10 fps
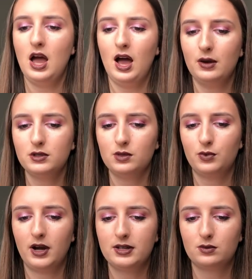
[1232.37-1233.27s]
I was
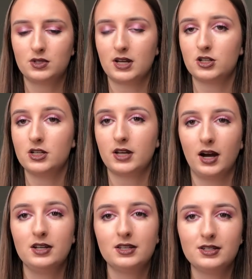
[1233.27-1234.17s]
surprised was actually
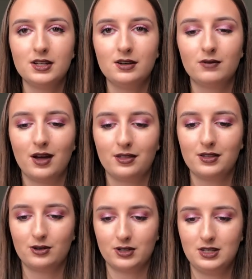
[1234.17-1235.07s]
Kylie's idea rather
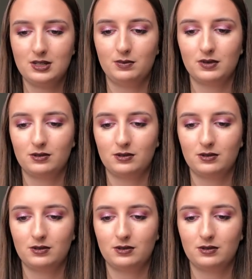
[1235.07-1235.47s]
than Chris's,